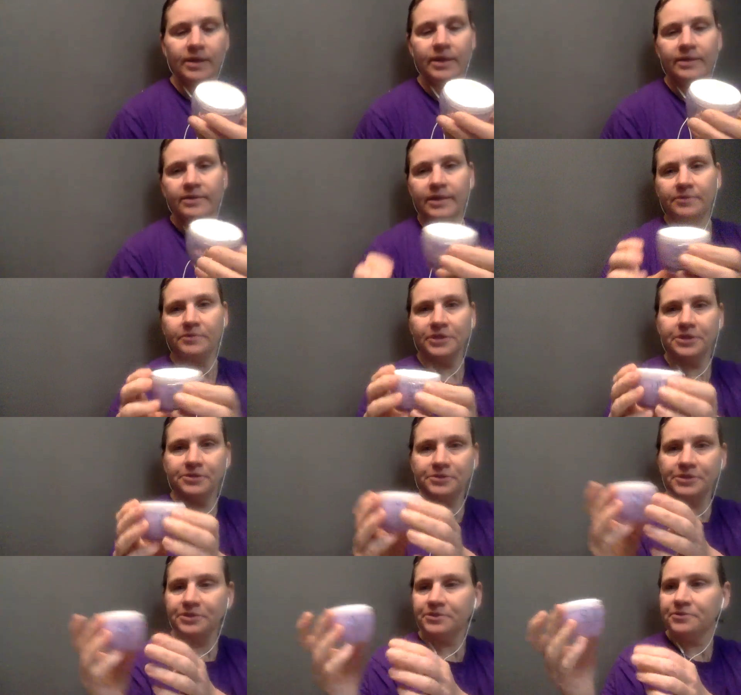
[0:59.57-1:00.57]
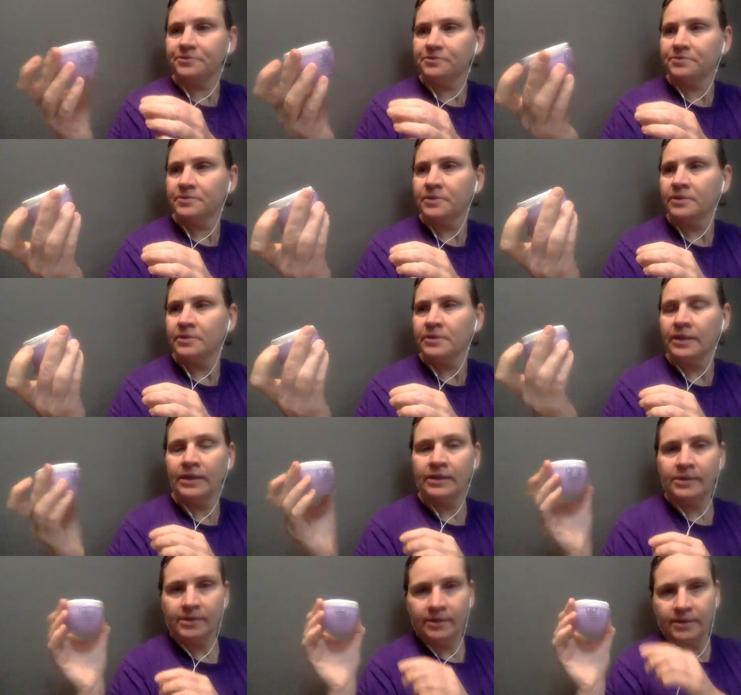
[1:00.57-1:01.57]
And then what you do
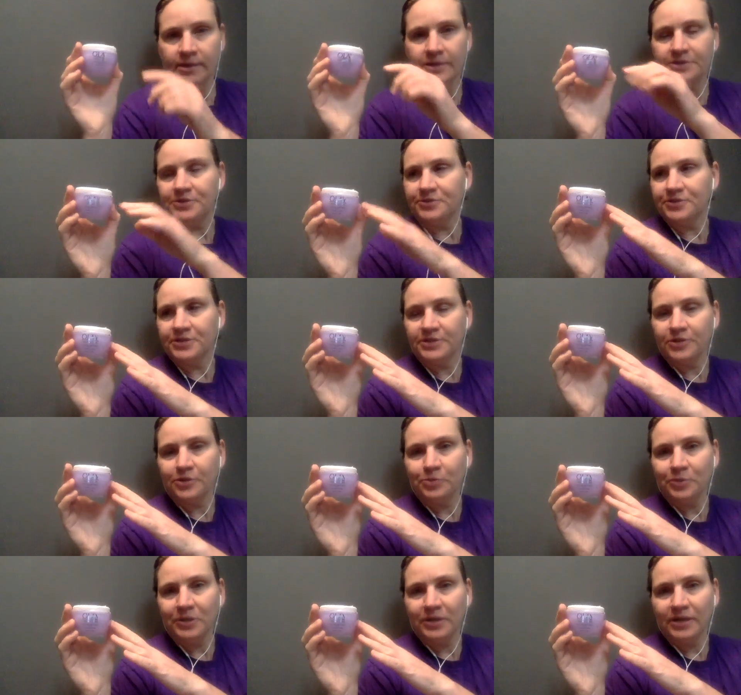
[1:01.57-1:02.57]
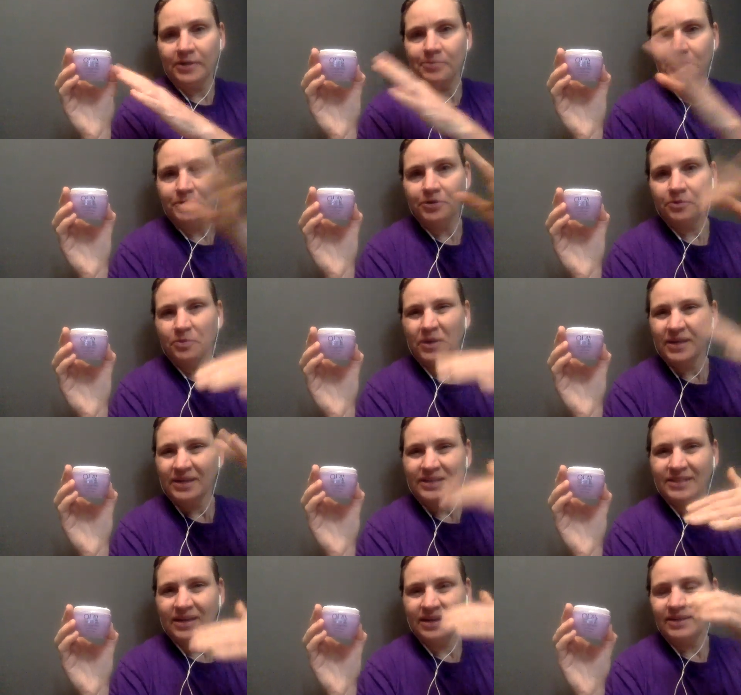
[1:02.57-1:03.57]
is you just open it up. You don't want a
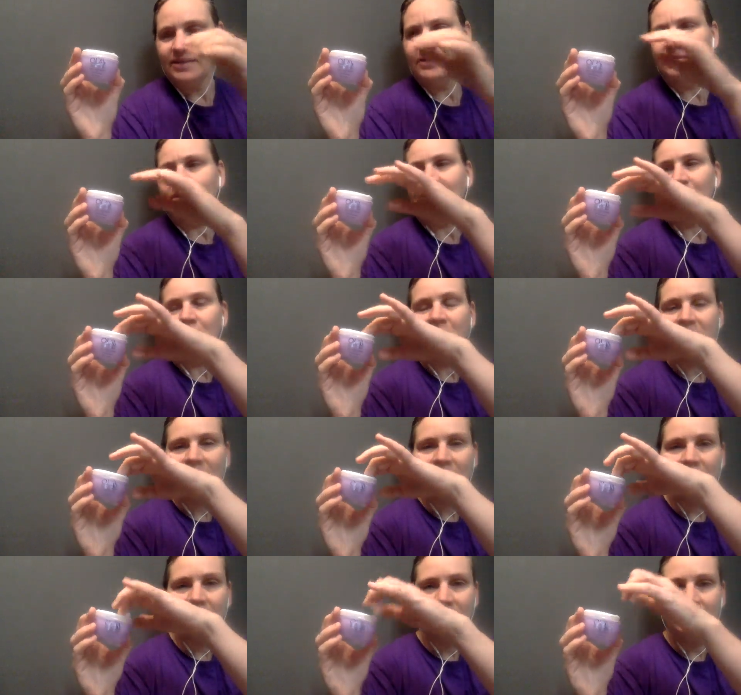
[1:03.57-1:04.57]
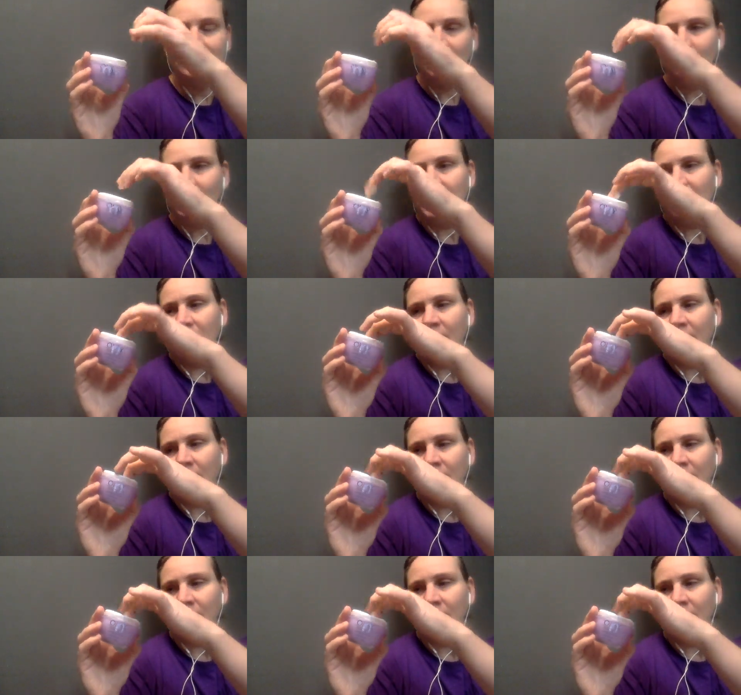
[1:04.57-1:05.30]
ton. You just get a little bit.